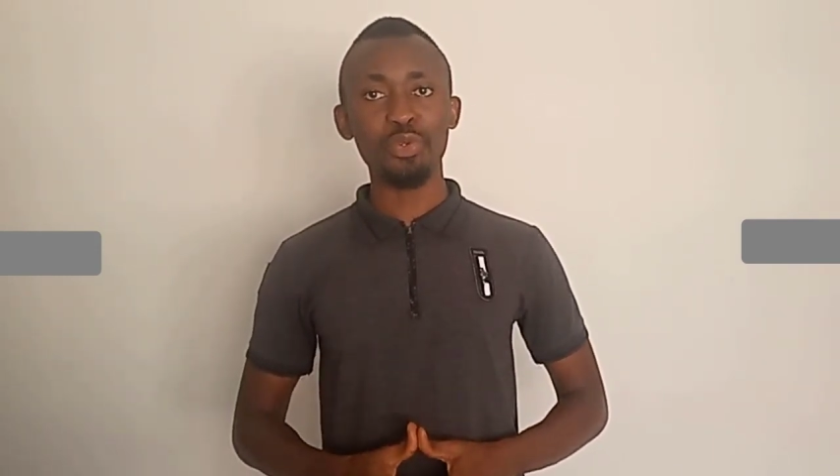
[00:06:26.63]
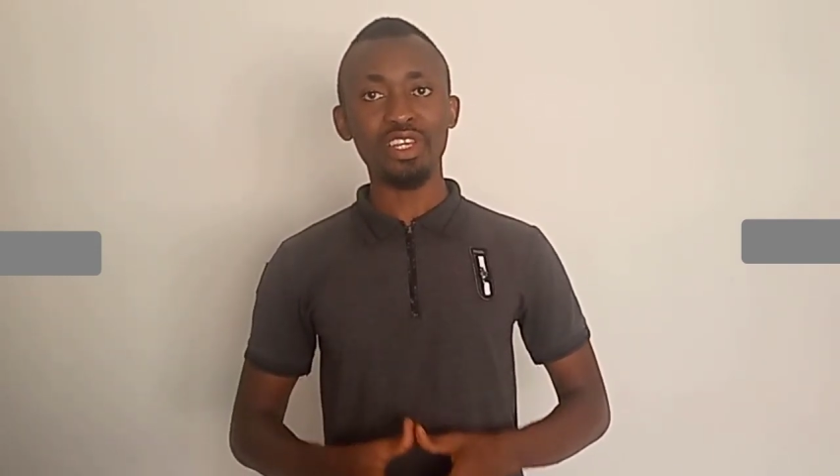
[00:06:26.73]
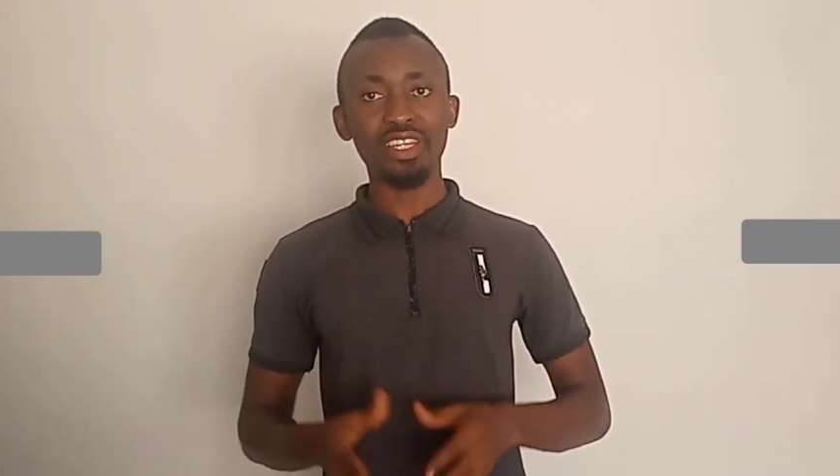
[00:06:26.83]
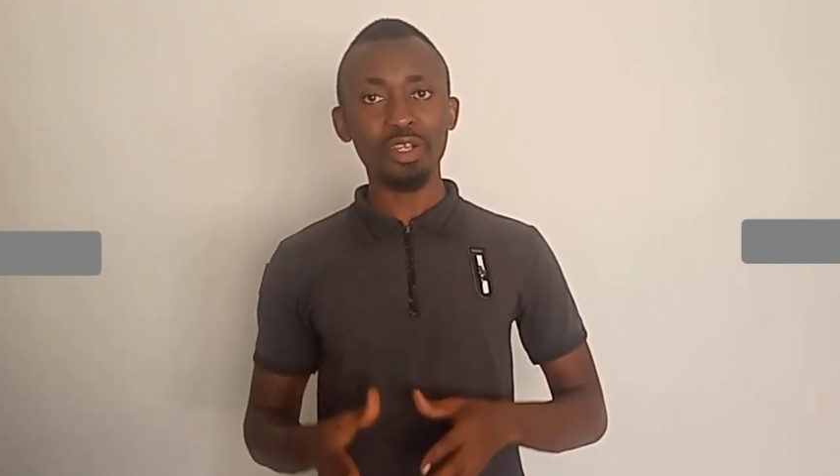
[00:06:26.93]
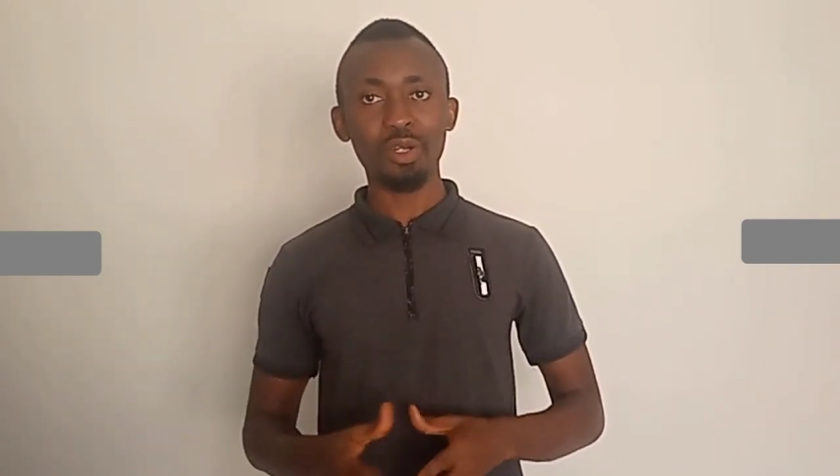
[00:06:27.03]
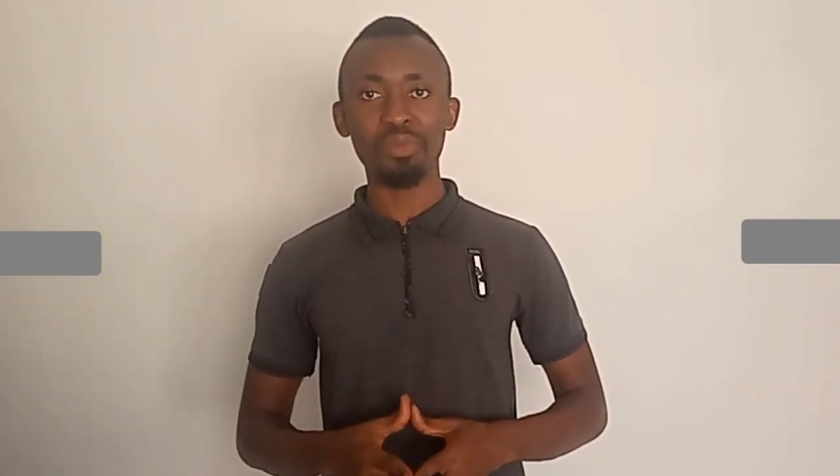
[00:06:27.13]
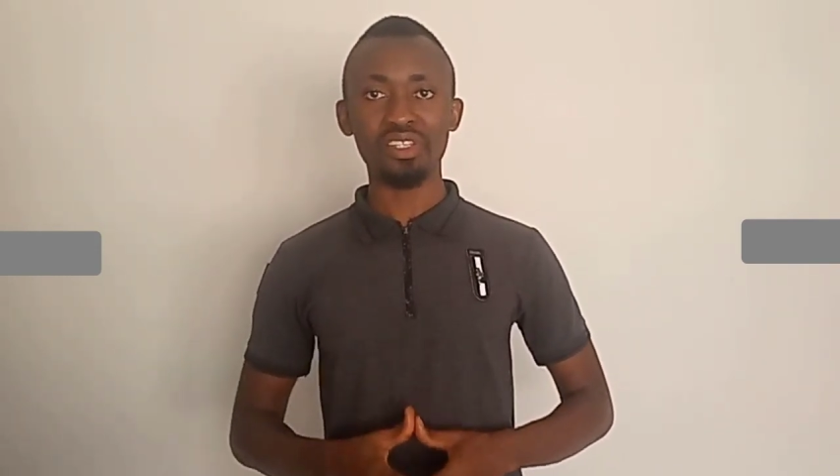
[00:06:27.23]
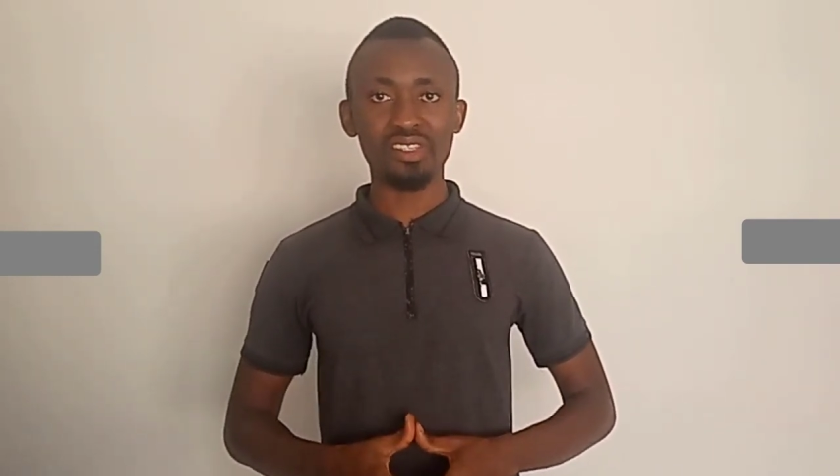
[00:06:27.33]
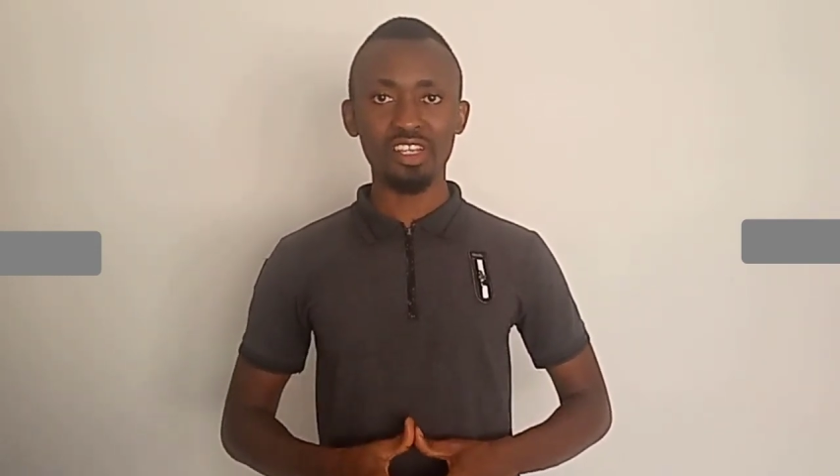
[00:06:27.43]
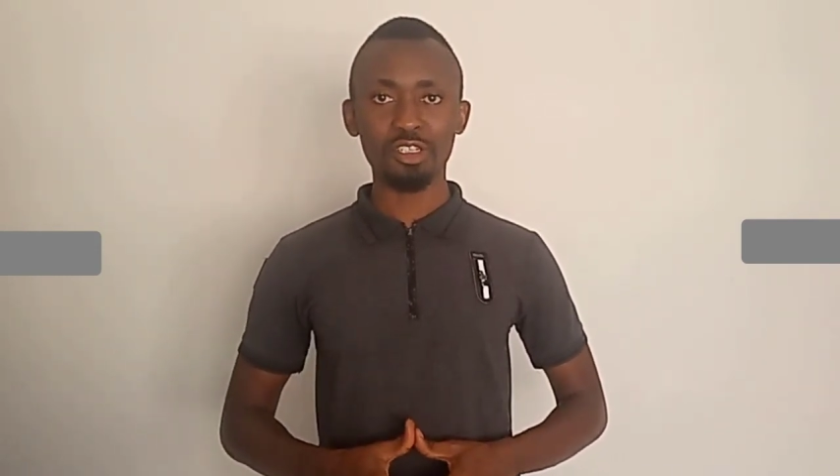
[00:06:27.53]
you in the
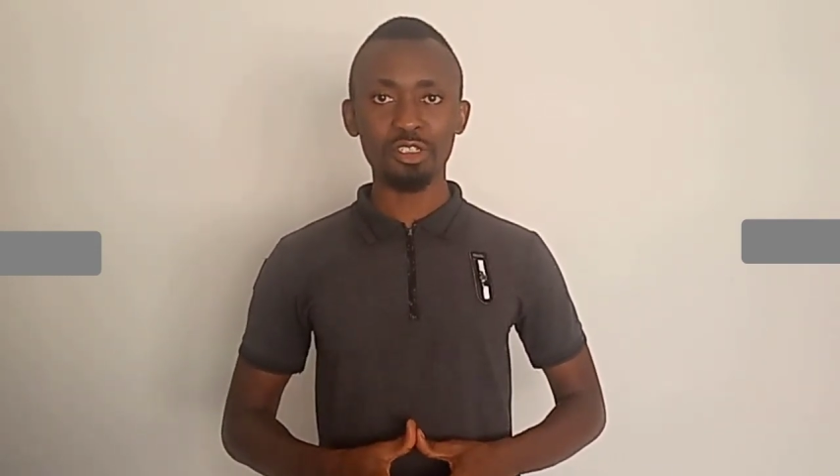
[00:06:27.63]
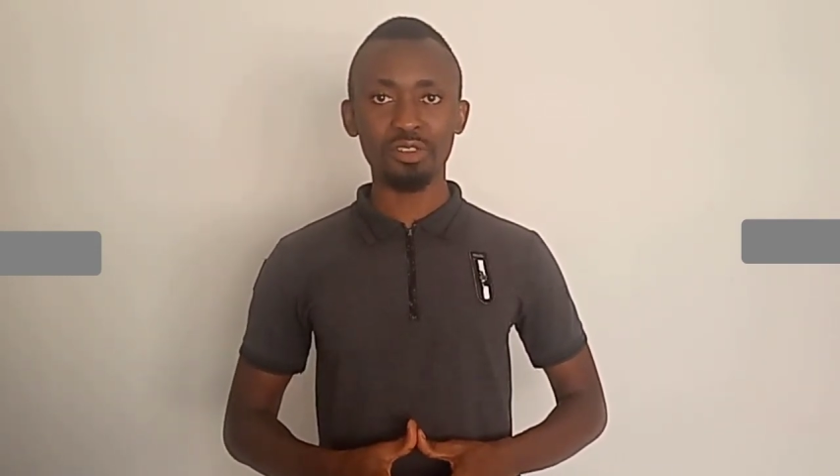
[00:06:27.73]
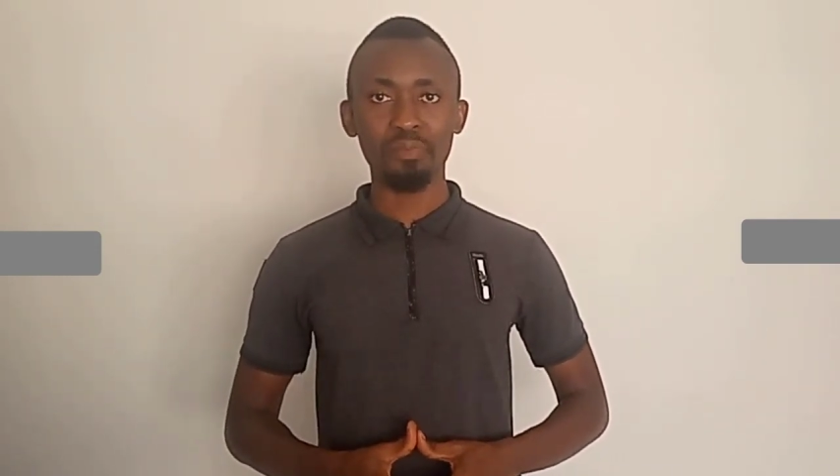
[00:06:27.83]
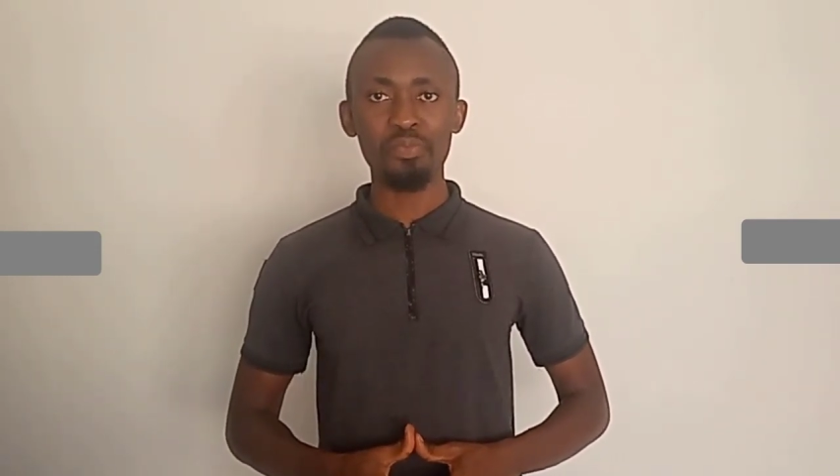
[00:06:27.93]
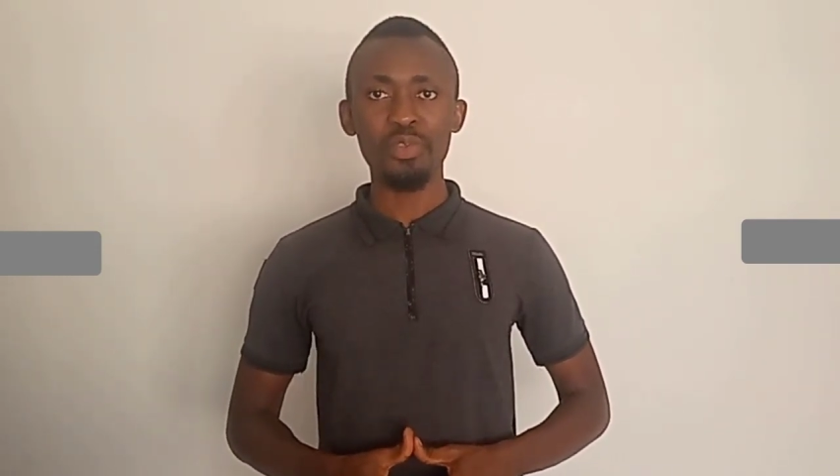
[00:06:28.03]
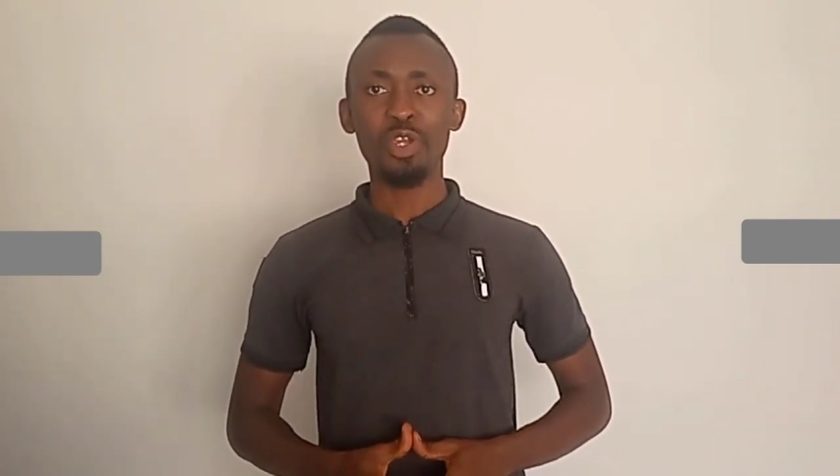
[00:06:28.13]
comment section.